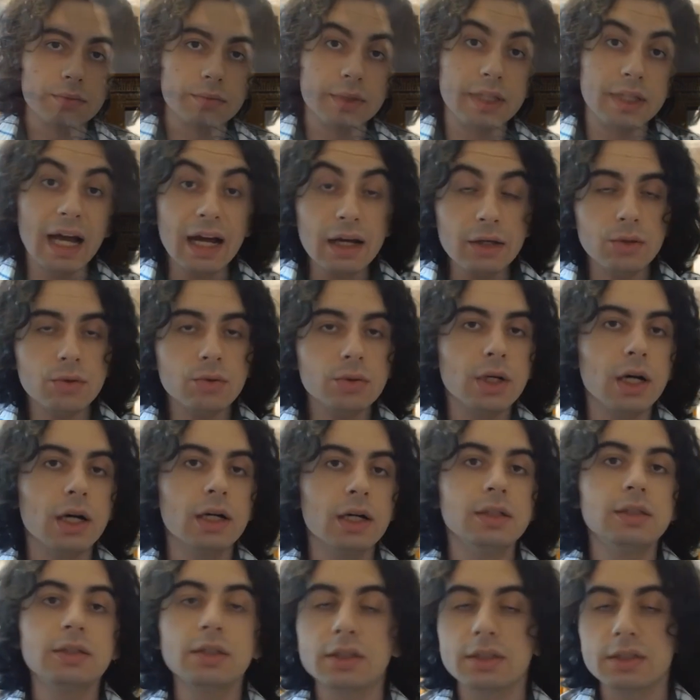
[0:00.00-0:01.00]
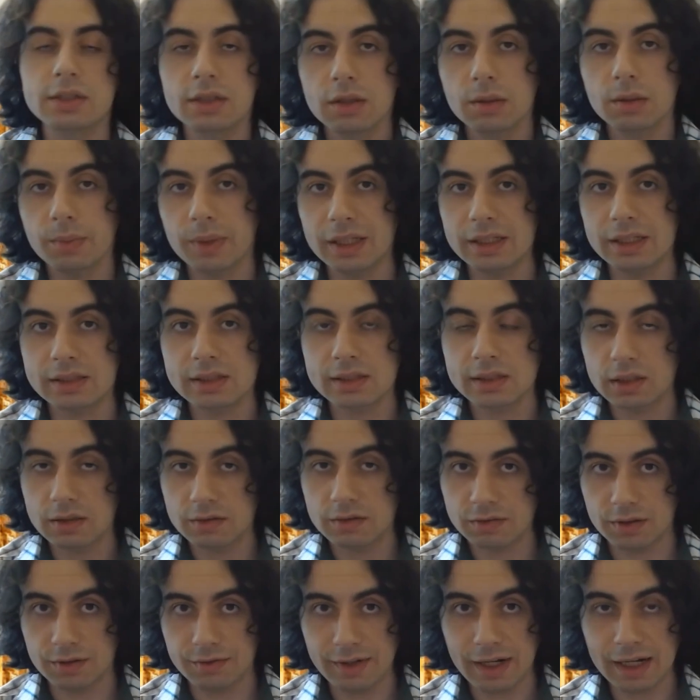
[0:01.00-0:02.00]
Dahyuka is succeeded by his son
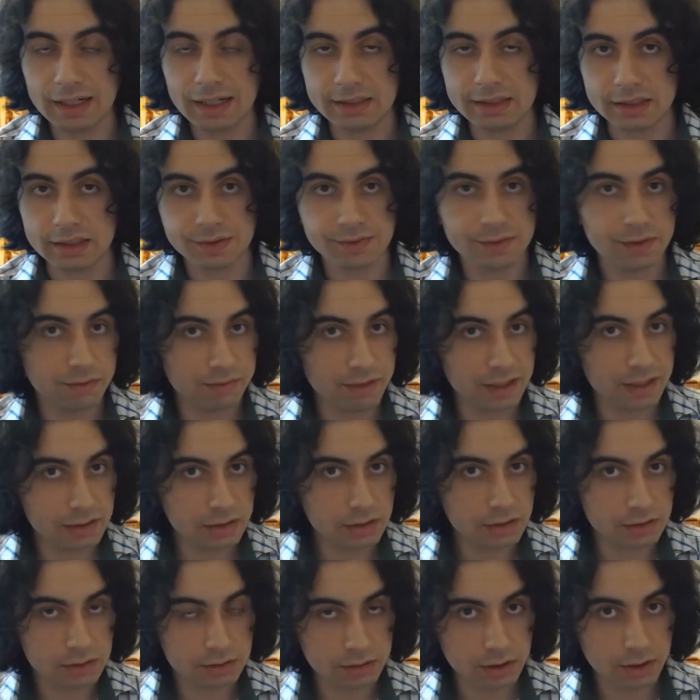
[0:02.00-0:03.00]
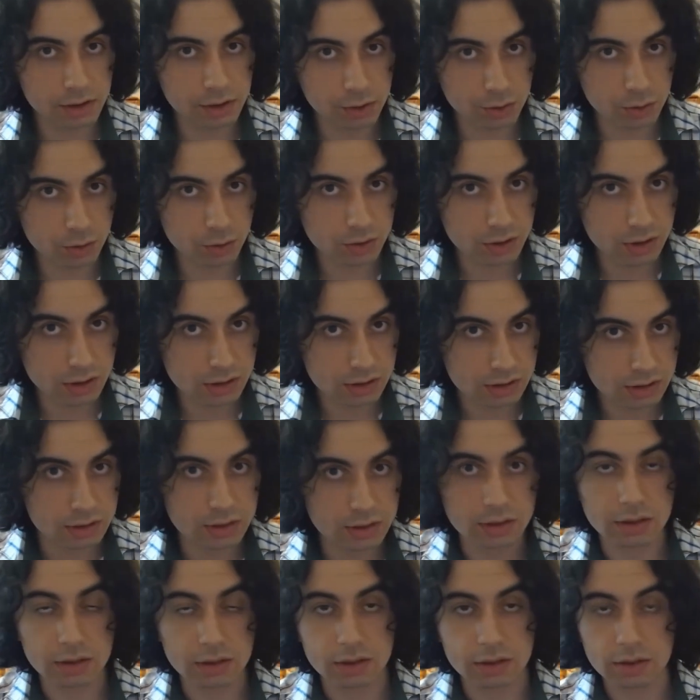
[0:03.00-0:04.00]
Fervatis. Fervatis really uses
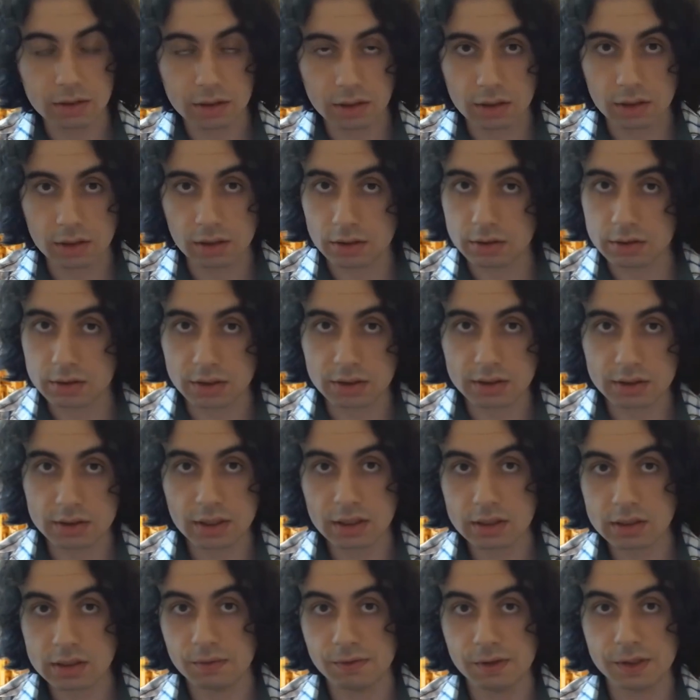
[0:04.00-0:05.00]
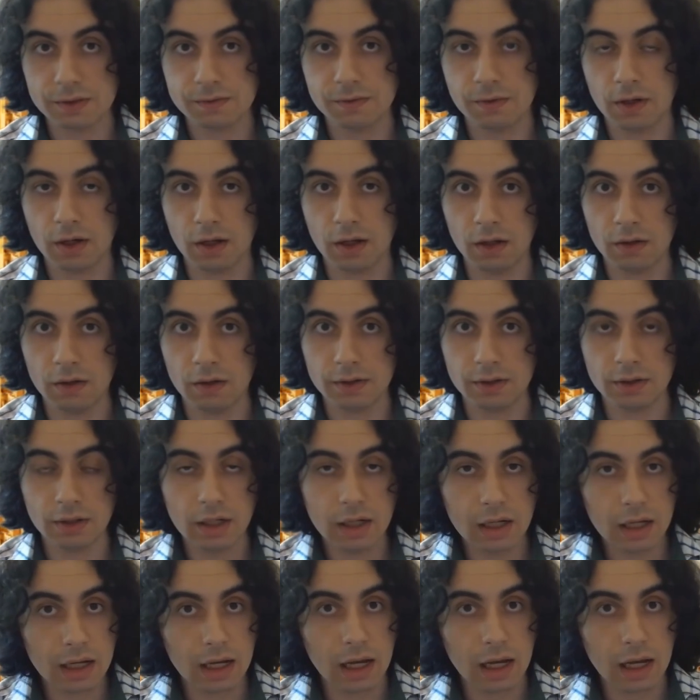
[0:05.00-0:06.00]
the success of his father
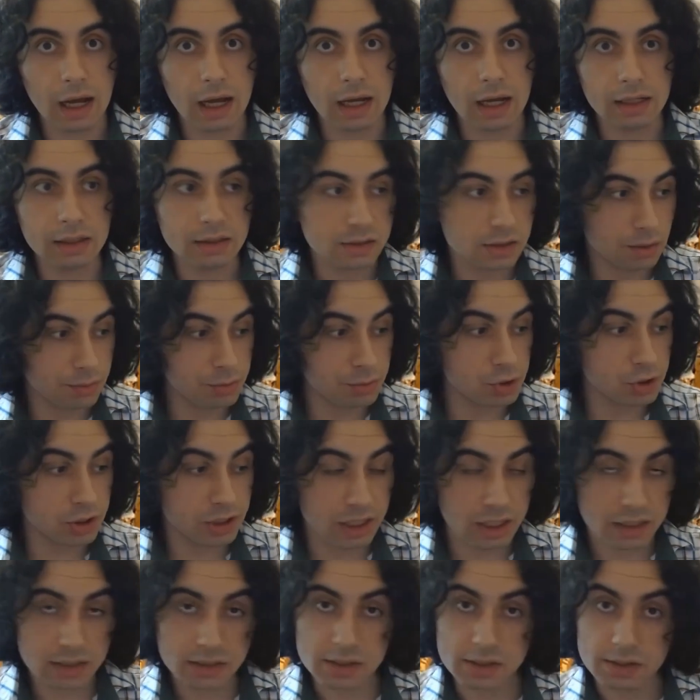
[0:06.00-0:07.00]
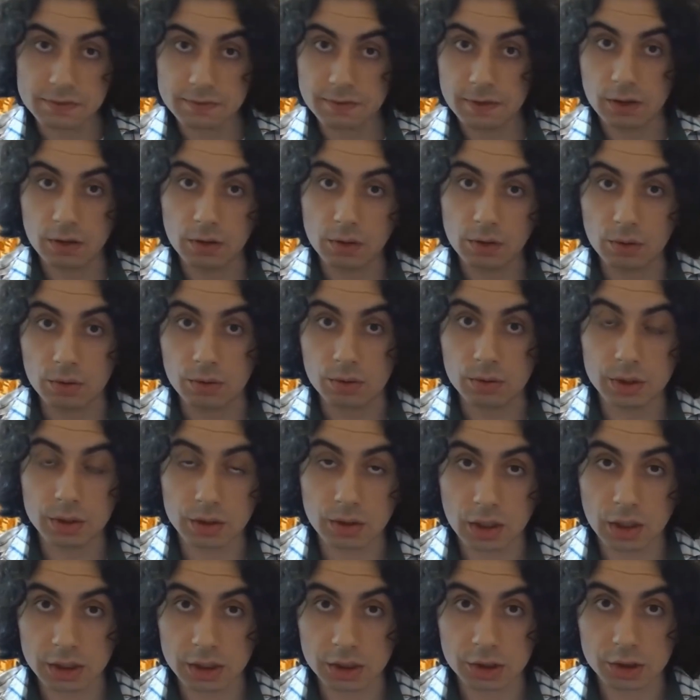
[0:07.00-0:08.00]
and subjugates his fellow
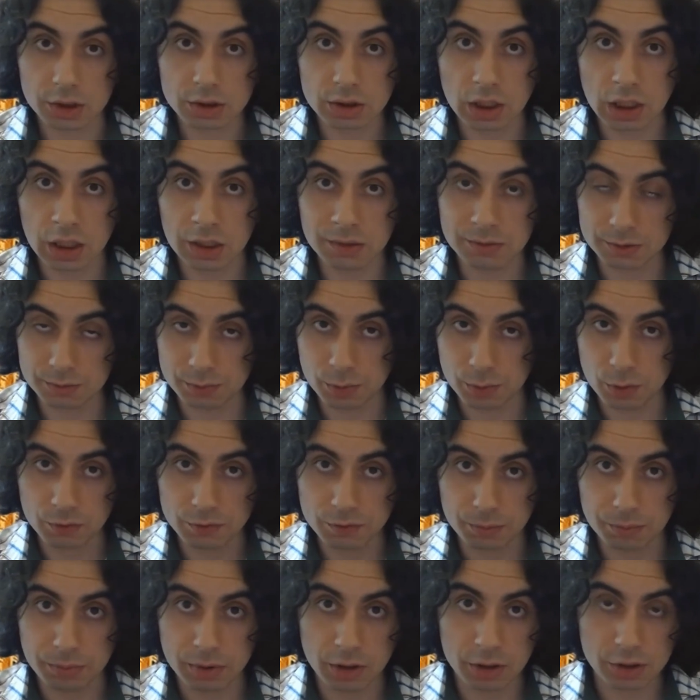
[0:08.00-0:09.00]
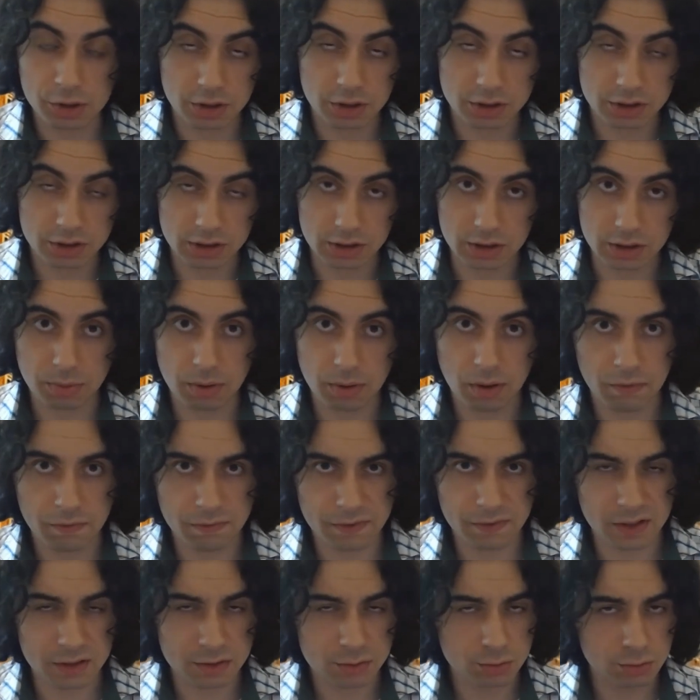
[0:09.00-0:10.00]
Iranian tribes, both the Persians and the
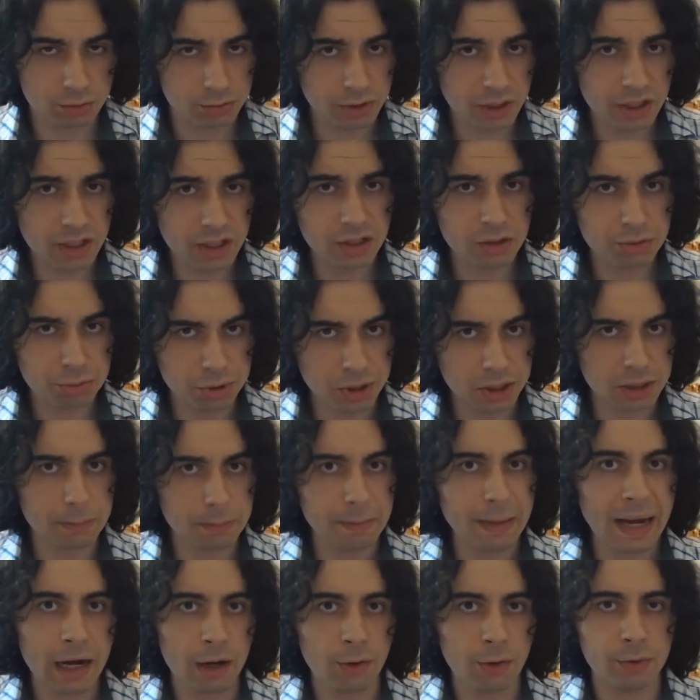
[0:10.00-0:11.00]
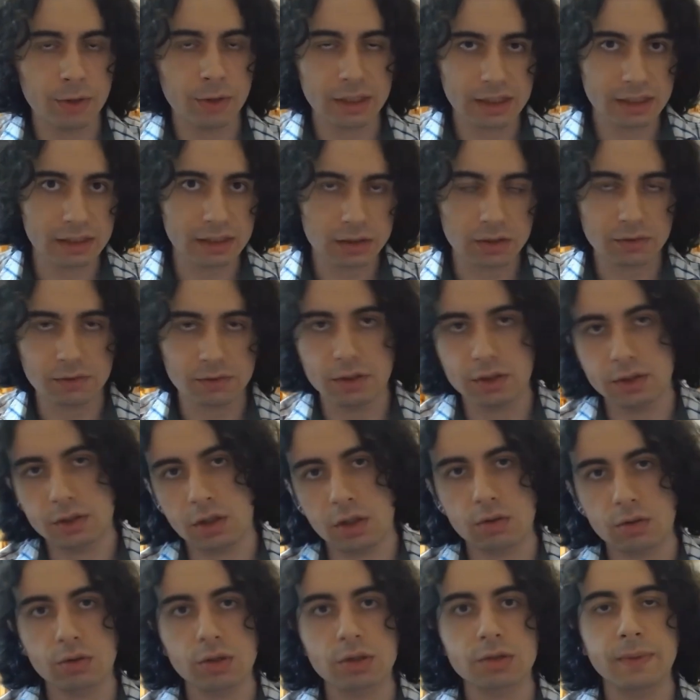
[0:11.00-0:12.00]
Parthians, to really create a power east of the
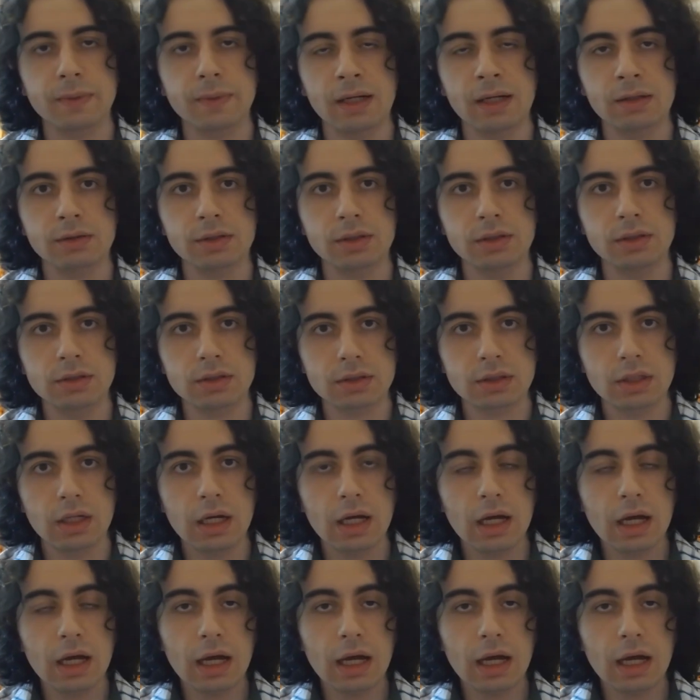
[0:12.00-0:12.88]
Zagros Mountains.